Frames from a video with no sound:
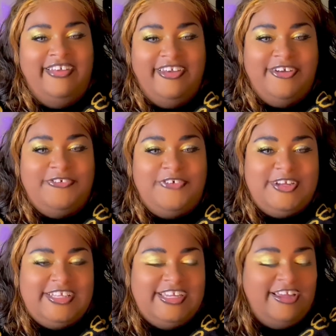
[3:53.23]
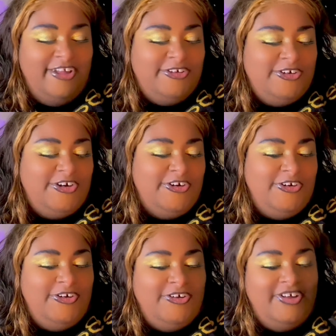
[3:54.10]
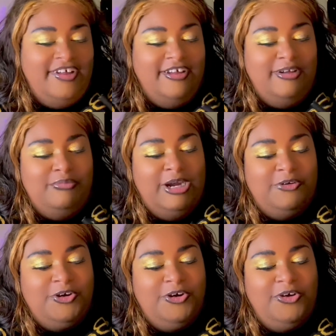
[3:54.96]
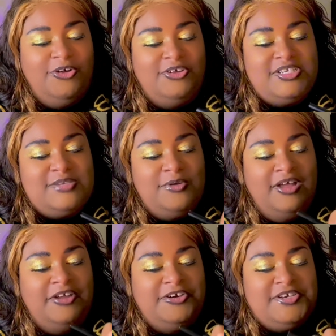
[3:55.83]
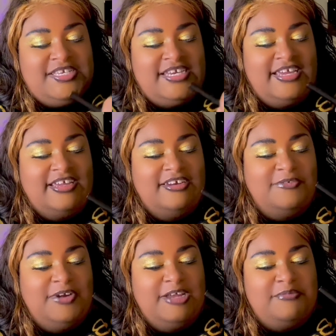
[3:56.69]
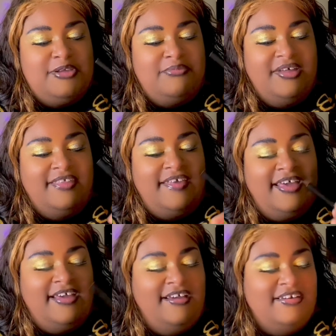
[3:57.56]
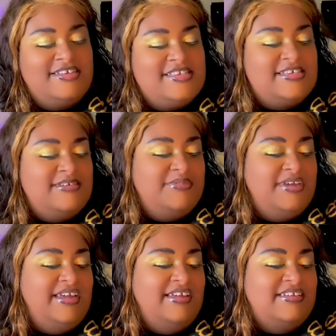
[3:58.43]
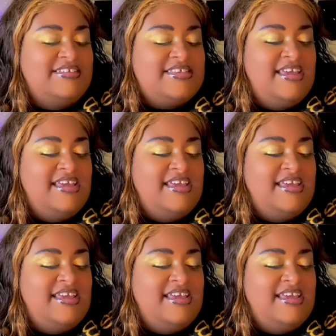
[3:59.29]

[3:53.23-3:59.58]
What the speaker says: friendly colored brown girls will understand what I mean by that, honestly, because